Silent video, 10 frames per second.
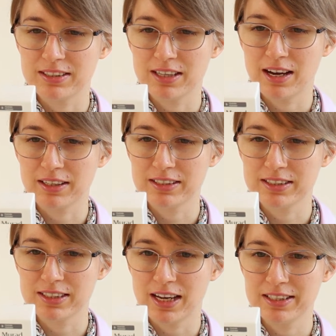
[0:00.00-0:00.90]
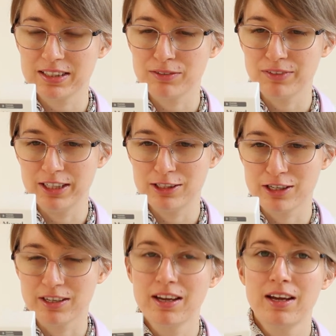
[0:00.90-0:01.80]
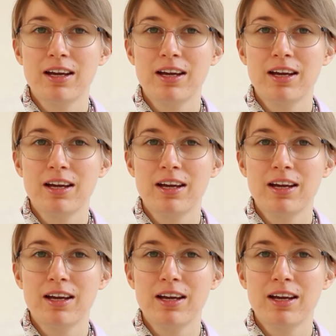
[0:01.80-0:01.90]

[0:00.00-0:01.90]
and targets signs of aging.